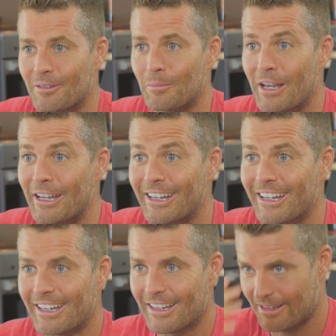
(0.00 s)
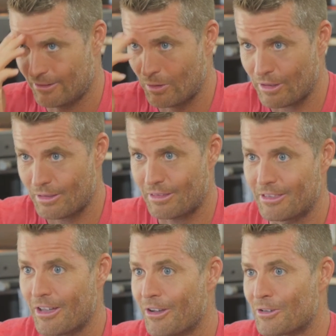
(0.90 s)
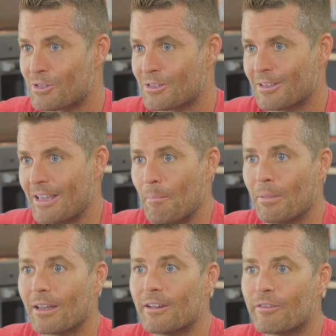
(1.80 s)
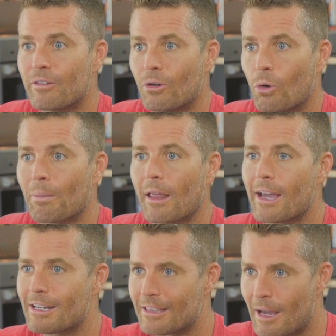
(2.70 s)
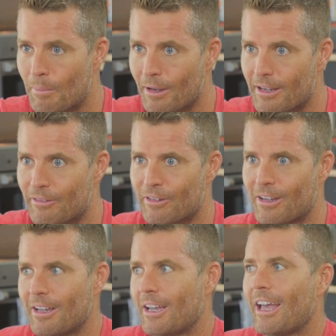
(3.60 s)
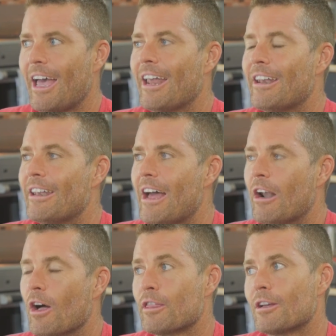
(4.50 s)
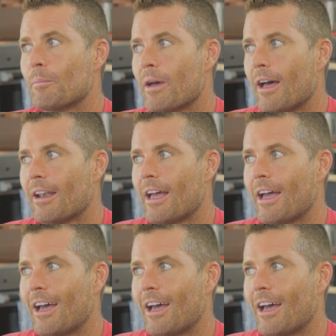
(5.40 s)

me with that belief, or planting that belief. And I think about,